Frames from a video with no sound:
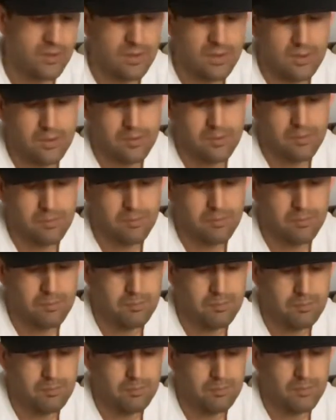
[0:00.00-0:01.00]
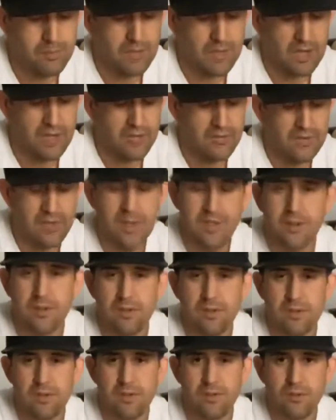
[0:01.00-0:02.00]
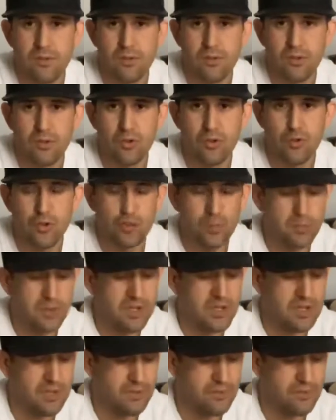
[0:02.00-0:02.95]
I haven't had too many